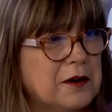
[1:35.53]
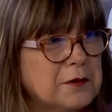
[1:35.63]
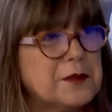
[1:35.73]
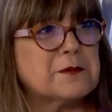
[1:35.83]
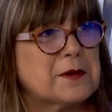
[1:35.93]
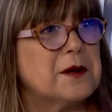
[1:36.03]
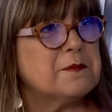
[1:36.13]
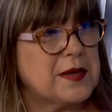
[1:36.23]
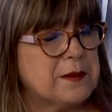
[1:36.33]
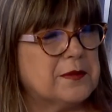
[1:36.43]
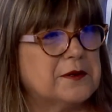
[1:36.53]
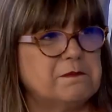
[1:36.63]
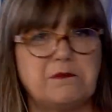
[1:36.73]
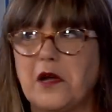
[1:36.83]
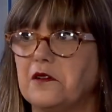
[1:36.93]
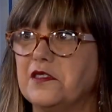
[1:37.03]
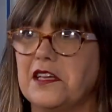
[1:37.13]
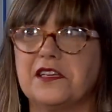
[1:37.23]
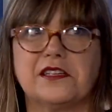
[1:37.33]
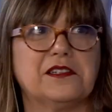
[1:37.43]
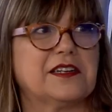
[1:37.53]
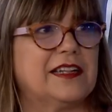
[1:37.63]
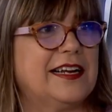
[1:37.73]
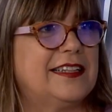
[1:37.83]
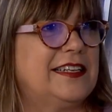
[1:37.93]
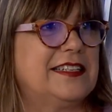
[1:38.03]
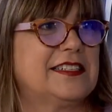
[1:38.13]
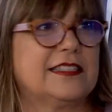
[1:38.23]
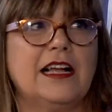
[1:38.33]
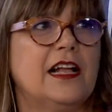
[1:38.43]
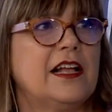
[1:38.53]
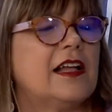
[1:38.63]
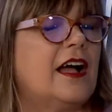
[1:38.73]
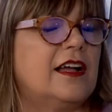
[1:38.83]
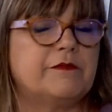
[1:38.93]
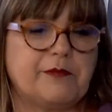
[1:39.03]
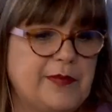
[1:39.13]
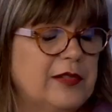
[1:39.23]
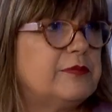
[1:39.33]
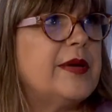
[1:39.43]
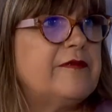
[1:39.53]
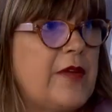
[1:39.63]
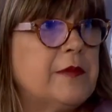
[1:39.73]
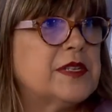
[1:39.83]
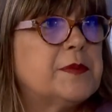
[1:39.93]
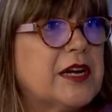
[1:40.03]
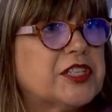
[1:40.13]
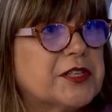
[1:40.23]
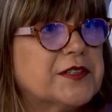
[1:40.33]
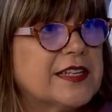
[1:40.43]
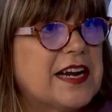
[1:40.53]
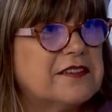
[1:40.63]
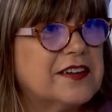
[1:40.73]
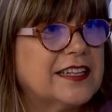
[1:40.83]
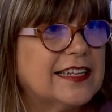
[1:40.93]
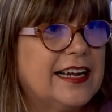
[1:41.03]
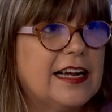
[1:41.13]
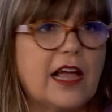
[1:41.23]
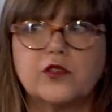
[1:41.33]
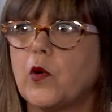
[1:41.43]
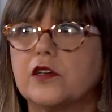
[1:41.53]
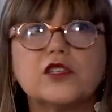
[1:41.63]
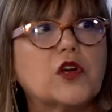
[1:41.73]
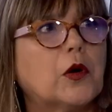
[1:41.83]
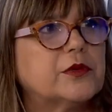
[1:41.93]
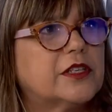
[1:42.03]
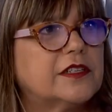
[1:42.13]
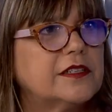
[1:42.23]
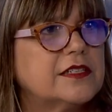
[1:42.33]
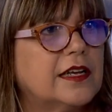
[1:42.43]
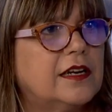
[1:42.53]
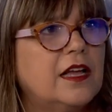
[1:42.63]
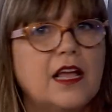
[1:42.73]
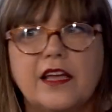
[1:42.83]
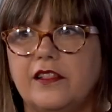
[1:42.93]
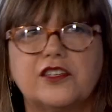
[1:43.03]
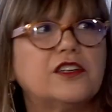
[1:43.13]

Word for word: with real people posing to look like these famous pictures and everything, as well as sculptures. And this